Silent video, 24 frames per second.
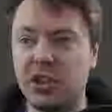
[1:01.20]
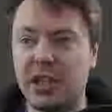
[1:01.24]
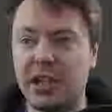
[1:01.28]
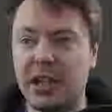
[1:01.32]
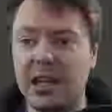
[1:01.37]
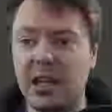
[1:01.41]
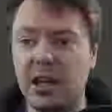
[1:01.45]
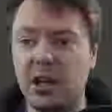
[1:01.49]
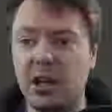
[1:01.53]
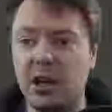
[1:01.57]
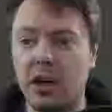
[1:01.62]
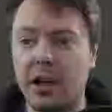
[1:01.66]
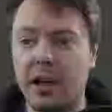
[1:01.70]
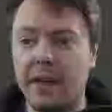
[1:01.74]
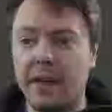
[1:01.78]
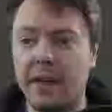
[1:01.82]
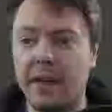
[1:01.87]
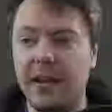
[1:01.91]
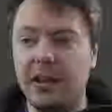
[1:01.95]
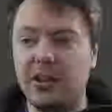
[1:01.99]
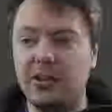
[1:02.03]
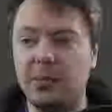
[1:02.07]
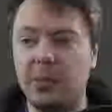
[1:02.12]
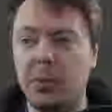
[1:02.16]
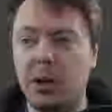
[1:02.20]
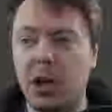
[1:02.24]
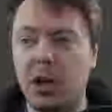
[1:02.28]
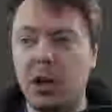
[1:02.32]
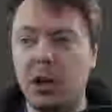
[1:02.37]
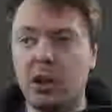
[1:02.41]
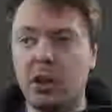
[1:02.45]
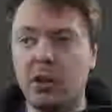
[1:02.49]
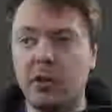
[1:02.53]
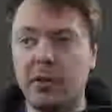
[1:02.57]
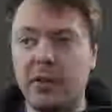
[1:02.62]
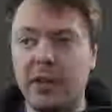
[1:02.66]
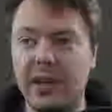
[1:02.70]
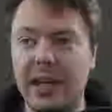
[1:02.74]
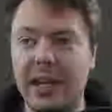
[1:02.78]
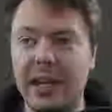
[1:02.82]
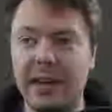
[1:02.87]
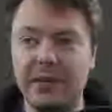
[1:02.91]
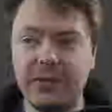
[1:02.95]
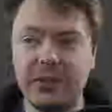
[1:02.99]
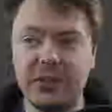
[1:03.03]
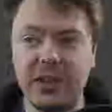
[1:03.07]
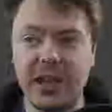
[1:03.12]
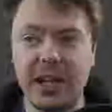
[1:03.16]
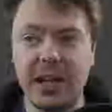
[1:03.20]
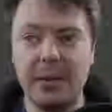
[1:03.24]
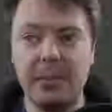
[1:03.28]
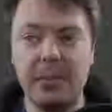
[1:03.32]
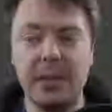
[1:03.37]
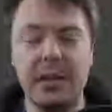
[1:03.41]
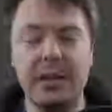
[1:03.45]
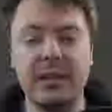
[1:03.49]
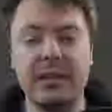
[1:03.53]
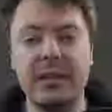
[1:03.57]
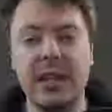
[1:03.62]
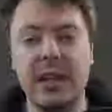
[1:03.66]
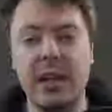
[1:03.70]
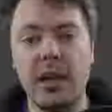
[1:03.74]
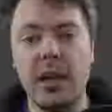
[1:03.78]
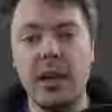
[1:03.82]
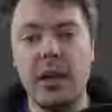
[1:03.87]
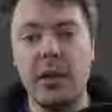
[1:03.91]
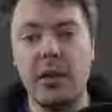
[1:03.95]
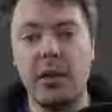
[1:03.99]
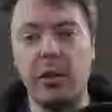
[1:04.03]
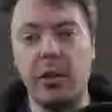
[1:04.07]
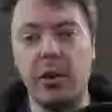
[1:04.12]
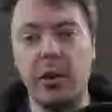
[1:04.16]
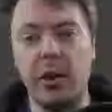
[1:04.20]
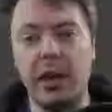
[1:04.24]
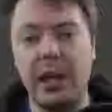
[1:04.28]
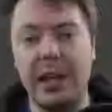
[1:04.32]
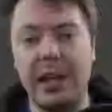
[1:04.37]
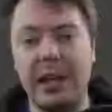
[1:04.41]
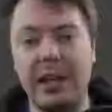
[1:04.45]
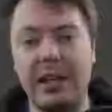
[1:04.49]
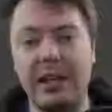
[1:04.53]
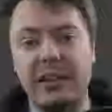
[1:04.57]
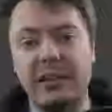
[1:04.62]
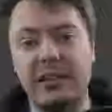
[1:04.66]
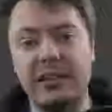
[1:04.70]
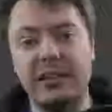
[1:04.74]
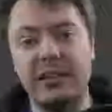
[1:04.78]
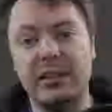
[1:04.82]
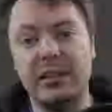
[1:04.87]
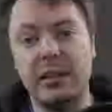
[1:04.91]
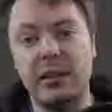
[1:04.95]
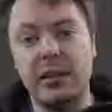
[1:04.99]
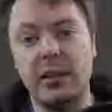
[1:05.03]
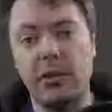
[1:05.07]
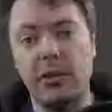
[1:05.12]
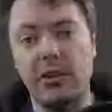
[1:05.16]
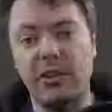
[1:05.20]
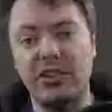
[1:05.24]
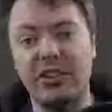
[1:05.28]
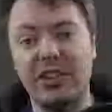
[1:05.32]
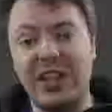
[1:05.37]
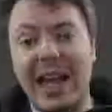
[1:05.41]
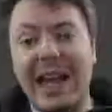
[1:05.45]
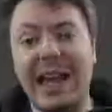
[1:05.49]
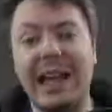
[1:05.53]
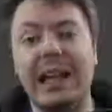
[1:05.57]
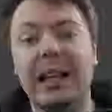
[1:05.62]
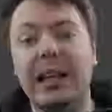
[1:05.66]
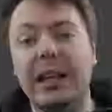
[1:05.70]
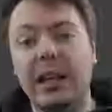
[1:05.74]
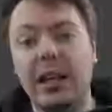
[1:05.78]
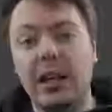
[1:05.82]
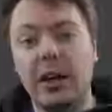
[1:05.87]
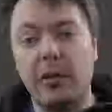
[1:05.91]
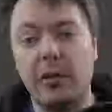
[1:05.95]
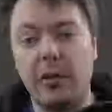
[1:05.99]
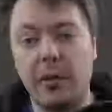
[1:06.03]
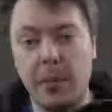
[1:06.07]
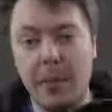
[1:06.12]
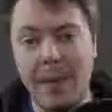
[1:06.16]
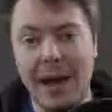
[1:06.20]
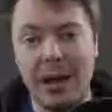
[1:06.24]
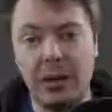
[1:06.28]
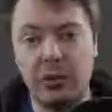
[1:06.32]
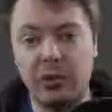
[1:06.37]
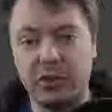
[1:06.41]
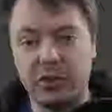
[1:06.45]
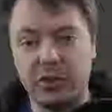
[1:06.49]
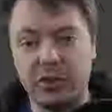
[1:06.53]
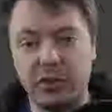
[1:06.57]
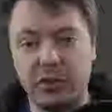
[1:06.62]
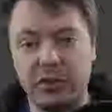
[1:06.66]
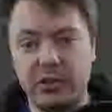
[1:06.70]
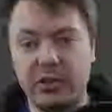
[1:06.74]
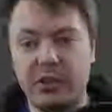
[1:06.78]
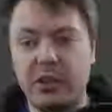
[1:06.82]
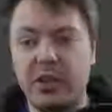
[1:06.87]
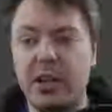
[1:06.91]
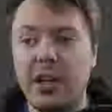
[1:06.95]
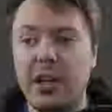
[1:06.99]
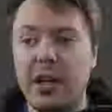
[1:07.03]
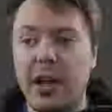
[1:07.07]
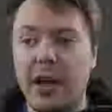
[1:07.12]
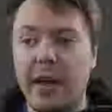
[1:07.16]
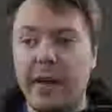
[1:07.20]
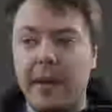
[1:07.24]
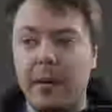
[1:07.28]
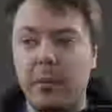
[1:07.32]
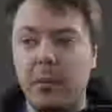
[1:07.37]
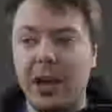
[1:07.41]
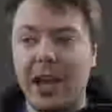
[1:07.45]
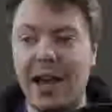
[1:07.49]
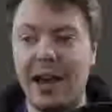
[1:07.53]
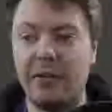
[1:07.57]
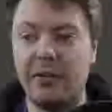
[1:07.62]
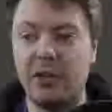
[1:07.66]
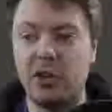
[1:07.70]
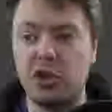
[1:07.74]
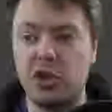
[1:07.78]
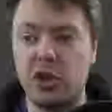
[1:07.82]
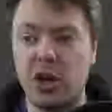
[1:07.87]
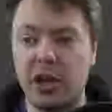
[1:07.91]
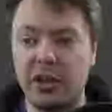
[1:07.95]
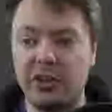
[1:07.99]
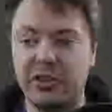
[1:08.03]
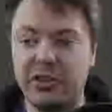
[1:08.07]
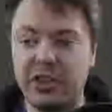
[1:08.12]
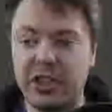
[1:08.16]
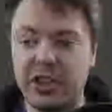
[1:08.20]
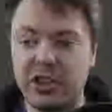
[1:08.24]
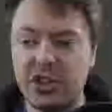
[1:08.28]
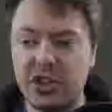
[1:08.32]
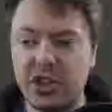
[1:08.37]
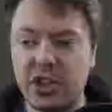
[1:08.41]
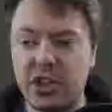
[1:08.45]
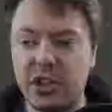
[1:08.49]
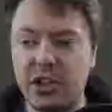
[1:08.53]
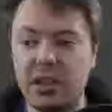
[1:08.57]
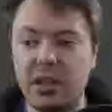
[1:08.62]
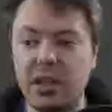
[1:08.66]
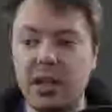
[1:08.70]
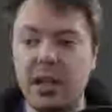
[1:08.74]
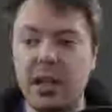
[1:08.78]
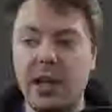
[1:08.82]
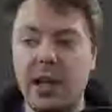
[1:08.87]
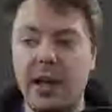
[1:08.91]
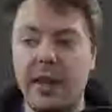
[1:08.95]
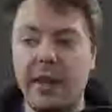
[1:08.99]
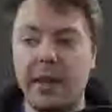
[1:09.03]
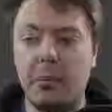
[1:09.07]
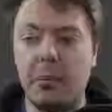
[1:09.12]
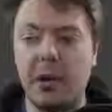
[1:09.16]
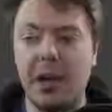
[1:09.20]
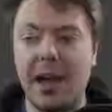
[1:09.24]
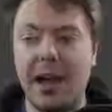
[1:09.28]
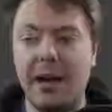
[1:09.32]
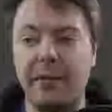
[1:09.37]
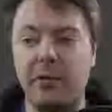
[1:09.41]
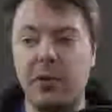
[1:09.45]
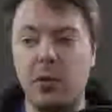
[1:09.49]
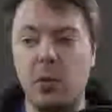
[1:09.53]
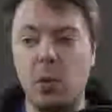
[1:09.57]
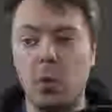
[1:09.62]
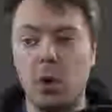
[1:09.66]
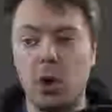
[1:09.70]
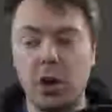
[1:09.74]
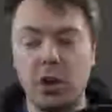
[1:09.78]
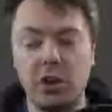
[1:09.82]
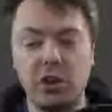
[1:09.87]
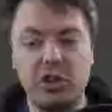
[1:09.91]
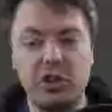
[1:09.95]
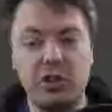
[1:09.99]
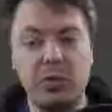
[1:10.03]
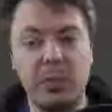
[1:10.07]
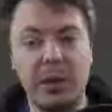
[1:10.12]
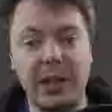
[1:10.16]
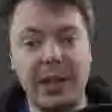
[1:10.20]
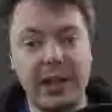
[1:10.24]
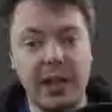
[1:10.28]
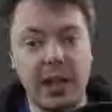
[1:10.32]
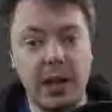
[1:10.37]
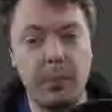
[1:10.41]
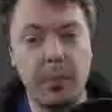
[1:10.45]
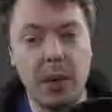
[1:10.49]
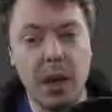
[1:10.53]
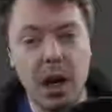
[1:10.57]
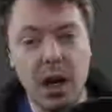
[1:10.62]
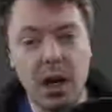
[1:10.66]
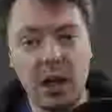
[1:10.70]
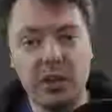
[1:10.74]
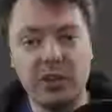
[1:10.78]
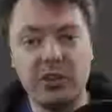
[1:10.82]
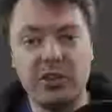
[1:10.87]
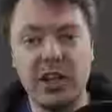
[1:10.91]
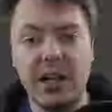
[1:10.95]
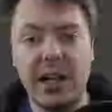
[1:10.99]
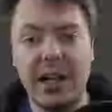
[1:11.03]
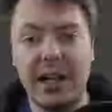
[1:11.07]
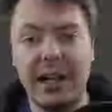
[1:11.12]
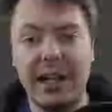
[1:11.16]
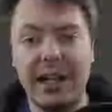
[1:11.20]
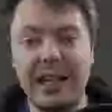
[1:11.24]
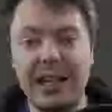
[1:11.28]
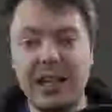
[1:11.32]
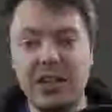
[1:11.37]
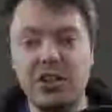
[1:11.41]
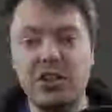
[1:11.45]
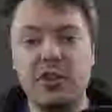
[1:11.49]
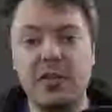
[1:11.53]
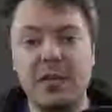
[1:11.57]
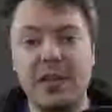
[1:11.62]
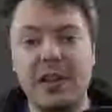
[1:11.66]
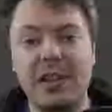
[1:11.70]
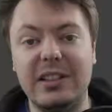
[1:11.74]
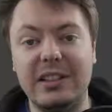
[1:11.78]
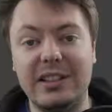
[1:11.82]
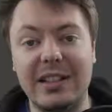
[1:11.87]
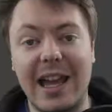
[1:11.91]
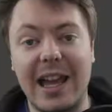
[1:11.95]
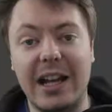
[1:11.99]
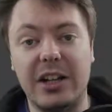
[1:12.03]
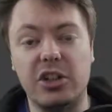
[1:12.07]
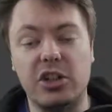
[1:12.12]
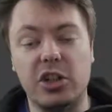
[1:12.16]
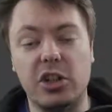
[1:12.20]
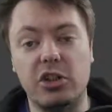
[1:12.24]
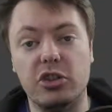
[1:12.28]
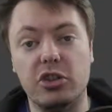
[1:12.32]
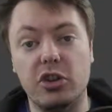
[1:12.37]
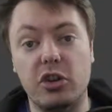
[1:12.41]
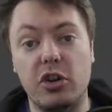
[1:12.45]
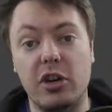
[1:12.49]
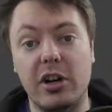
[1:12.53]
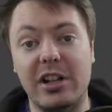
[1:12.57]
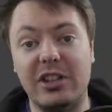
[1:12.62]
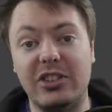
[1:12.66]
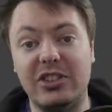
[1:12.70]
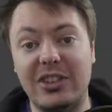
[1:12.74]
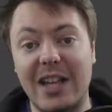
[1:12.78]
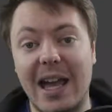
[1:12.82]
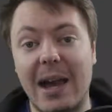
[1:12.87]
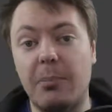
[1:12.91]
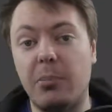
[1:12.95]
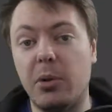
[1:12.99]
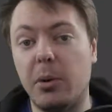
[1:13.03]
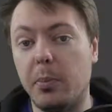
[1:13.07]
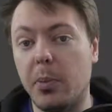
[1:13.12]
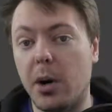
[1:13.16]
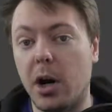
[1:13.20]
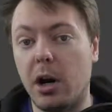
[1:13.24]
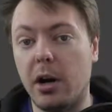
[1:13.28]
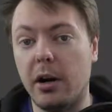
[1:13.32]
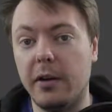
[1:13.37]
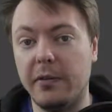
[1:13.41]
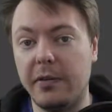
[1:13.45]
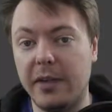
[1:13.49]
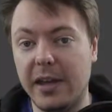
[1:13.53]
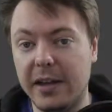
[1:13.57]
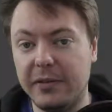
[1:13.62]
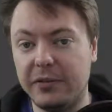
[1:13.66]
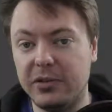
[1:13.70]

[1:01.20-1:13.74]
here in this block of the if statement that is the scaling of the mountains. And then we have the transition, and then we have the words splitting apart, and each of these sections are in a separate part of the if